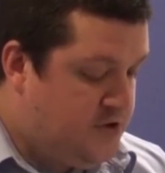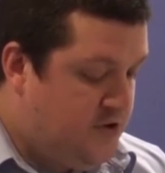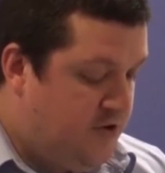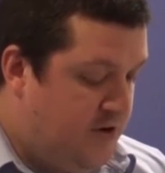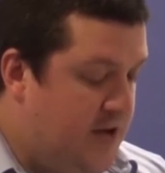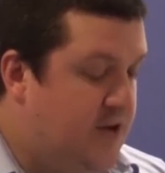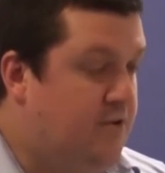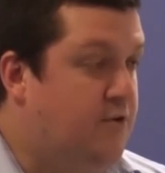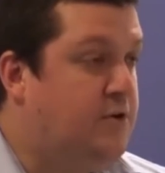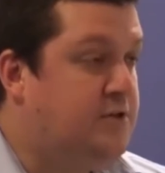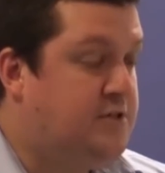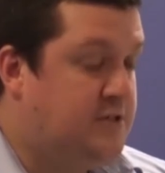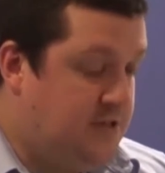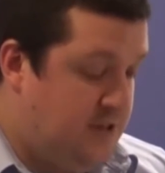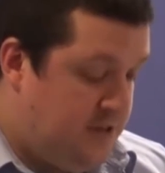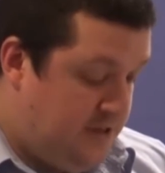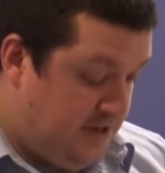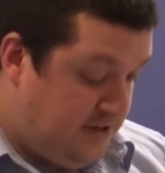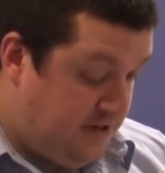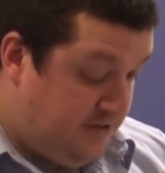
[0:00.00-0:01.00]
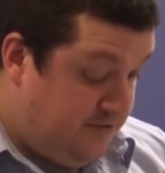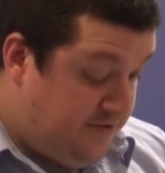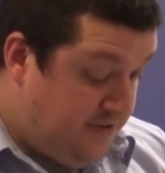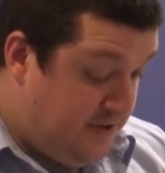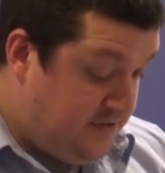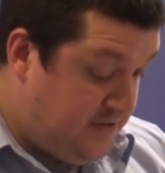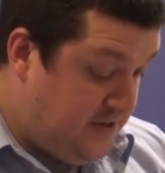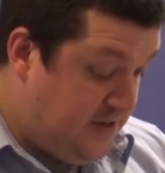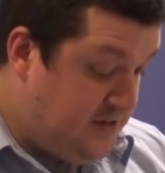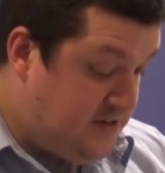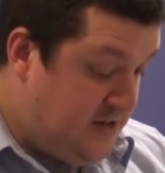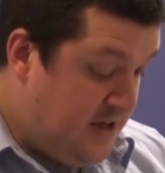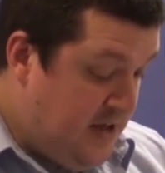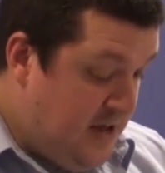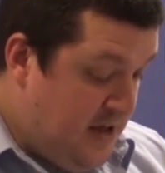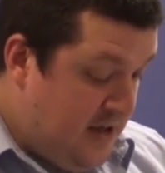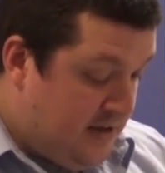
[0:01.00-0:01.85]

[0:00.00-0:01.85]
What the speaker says: Gray wrote in the 1350s,